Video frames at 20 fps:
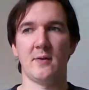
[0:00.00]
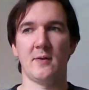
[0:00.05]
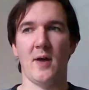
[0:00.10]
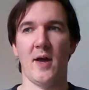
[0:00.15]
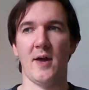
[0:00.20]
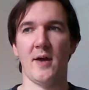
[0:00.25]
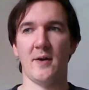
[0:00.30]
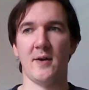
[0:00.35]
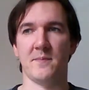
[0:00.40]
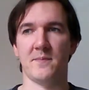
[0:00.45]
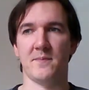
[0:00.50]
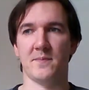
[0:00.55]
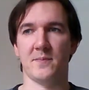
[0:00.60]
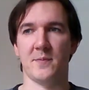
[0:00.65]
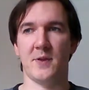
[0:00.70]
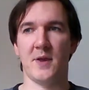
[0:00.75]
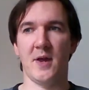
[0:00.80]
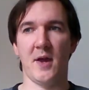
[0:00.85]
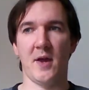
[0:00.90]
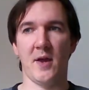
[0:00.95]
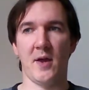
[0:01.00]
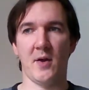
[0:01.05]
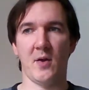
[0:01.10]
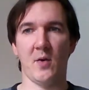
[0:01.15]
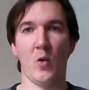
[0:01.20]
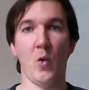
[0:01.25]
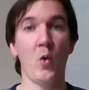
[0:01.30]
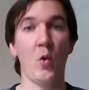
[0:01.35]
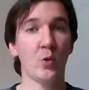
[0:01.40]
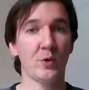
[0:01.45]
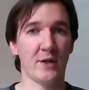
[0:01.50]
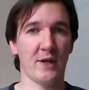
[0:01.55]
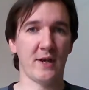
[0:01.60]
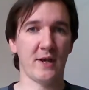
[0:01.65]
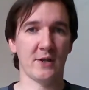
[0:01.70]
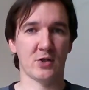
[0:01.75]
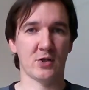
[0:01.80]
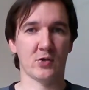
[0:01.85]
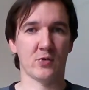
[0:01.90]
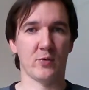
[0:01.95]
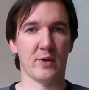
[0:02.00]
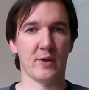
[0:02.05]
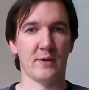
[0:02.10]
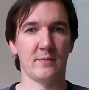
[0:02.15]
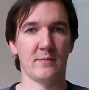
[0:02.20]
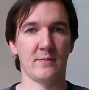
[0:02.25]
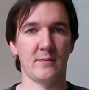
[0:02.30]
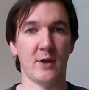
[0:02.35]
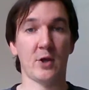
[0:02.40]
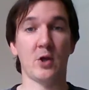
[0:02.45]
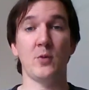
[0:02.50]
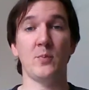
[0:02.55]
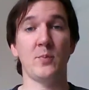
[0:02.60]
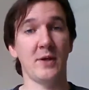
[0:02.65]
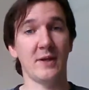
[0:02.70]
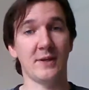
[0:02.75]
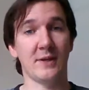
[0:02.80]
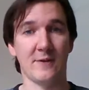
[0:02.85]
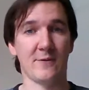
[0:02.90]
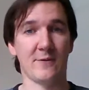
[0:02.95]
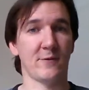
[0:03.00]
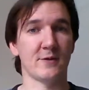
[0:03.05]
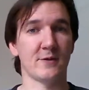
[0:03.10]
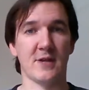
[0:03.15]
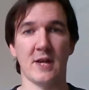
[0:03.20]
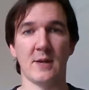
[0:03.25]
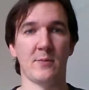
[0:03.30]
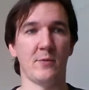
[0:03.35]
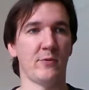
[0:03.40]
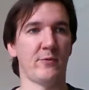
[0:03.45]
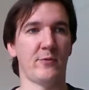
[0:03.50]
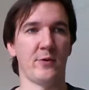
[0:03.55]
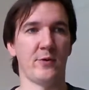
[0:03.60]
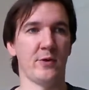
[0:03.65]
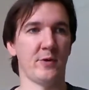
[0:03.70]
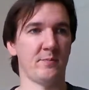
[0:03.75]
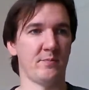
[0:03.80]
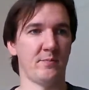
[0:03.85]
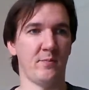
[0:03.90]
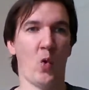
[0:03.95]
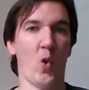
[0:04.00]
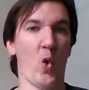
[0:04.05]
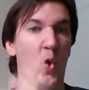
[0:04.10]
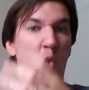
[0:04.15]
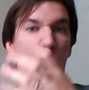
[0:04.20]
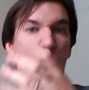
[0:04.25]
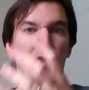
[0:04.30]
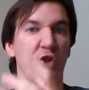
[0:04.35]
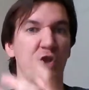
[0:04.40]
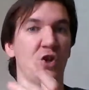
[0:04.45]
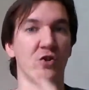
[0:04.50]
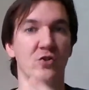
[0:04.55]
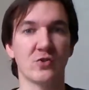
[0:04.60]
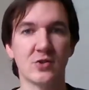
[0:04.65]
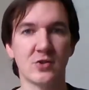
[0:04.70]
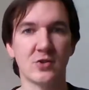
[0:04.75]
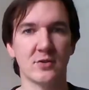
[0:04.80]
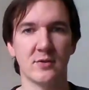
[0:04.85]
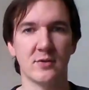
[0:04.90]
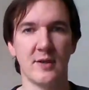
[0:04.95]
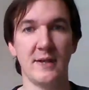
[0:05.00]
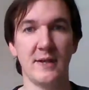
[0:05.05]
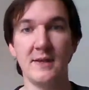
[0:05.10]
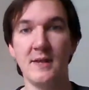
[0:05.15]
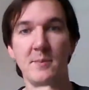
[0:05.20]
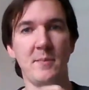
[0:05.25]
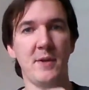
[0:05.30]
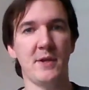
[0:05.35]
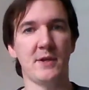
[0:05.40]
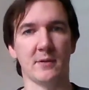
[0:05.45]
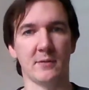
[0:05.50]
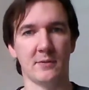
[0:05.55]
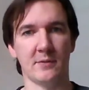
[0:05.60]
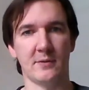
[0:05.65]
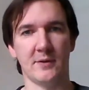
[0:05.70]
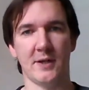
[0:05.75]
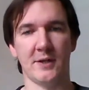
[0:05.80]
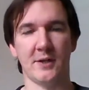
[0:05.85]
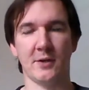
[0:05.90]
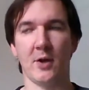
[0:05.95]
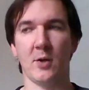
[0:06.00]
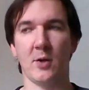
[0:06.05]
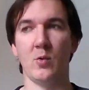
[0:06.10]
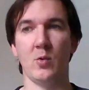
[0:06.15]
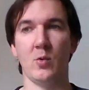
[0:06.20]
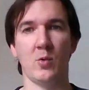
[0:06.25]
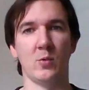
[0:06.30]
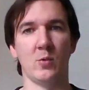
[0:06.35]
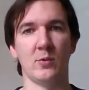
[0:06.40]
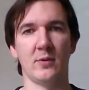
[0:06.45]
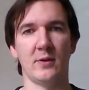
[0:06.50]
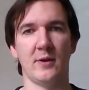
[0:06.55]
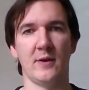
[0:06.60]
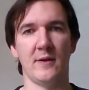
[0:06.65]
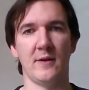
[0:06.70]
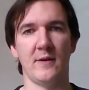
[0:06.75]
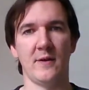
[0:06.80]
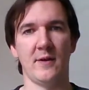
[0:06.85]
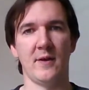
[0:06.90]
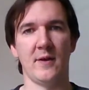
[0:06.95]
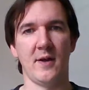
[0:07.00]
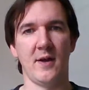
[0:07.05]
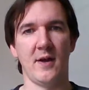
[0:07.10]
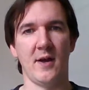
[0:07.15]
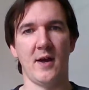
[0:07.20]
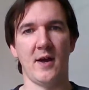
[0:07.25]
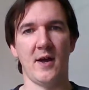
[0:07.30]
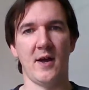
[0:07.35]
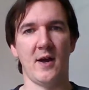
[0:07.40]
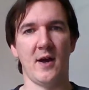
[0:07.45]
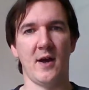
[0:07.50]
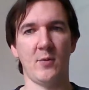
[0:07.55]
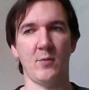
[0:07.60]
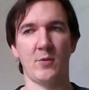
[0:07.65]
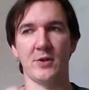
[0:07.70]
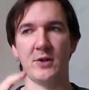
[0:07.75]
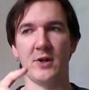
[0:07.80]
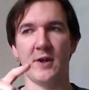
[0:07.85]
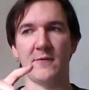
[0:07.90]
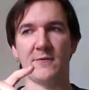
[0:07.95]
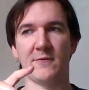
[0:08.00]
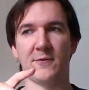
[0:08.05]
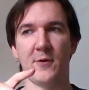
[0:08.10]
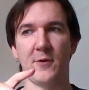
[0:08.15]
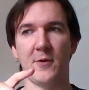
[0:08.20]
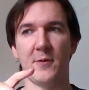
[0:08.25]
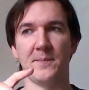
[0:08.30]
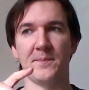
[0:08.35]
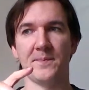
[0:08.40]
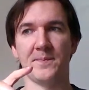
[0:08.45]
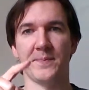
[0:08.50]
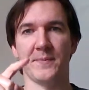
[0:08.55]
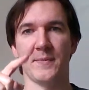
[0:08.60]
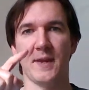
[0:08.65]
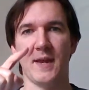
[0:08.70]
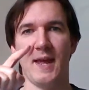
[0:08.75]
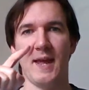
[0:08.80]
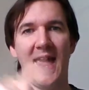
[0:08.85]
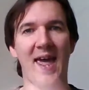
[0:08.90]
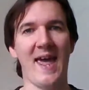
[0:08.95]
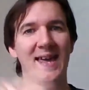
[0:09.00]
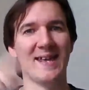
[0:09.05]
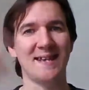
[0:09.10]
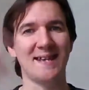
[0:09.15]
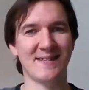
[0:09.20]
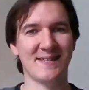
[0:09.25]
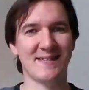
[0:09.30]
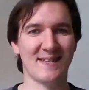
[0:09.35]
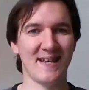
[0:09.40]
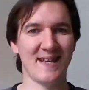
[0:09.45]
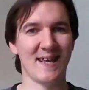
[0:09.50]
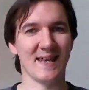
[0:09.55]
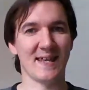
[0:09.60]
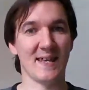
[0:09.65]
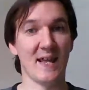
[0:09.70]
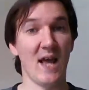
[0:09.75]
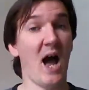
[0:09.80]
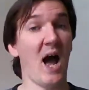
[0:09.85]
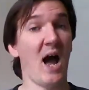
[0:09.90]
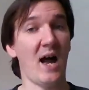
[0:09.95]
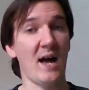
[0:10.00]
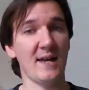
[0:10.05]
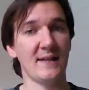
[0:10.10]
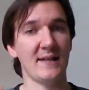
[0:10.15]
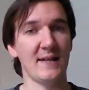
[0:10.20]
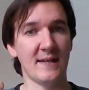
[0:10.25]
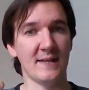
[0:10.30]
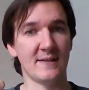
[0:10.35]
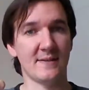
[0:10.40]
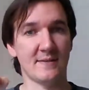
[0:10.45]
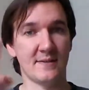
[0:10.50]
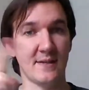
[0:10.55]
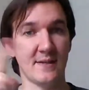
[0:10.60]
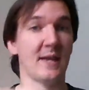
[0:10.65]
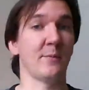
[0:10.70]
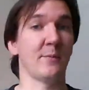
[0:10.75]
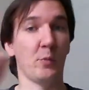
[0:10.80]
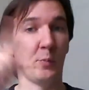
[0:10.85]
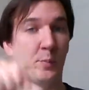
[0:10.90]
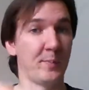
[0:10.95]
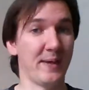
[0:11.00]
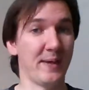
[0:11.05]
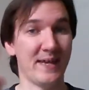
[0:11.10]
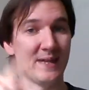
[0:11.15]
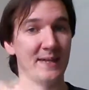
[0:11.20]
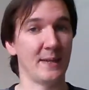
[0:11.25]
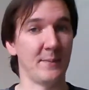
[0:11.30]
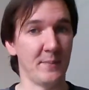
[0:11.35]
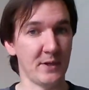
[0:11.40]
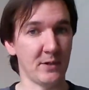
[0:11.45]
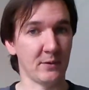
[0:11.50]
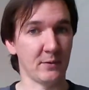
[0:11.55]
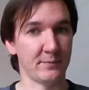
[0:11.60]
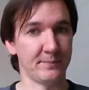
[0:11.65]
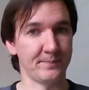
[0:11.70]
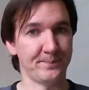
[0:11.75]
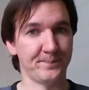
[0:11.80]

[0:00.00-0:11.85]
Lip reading: their order history, there could be a different table for orders in the middle. And I go, oh, I want to get from A to C. I need table B in the middle.